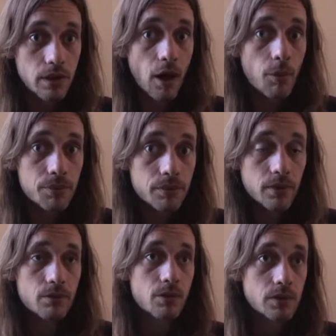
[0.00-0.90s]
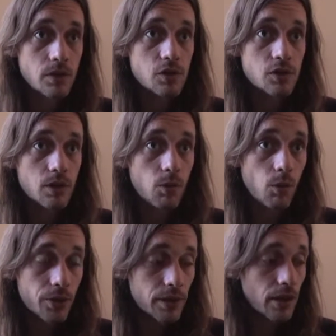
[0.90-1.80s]
could help the other organizations that were
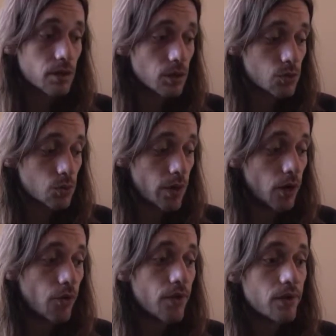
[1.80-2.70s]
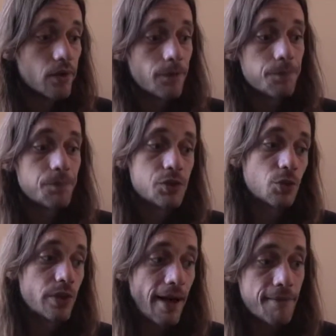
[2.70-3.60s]
working out of there as well.
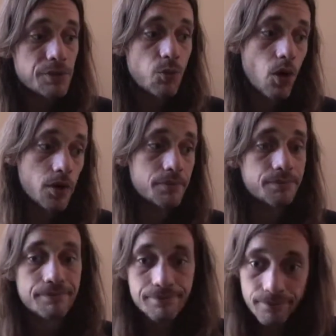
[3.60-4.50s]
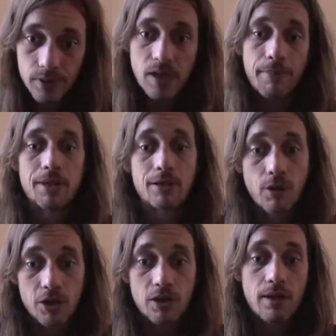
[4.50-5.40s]
So that was one step in that
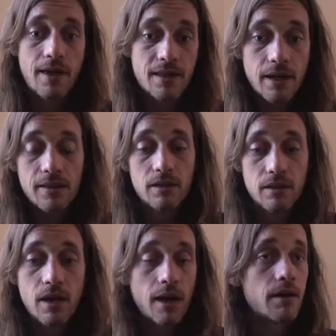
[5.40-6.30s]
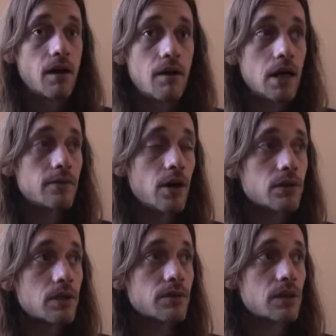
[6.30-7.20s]
direction. I think that, yeah, out of
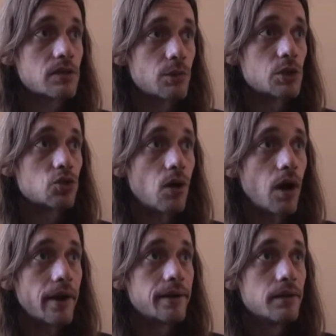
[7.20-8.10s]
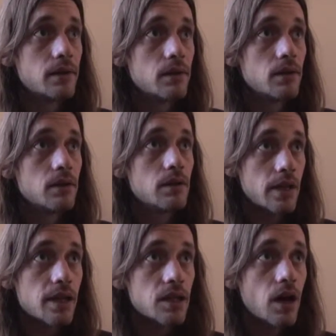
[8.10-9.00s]
all the different things that we tried,
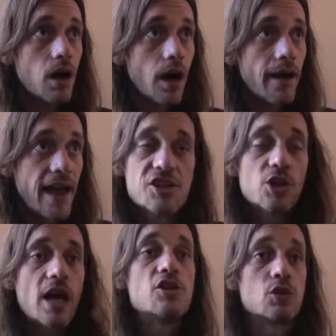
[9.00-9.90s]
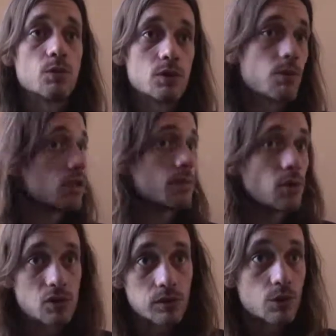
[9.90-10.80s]
education was one of the
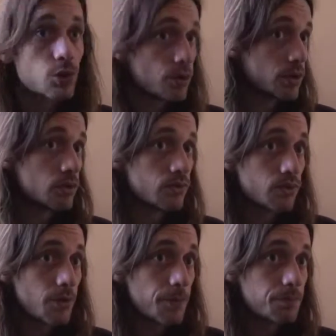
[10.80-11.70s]
most lucrative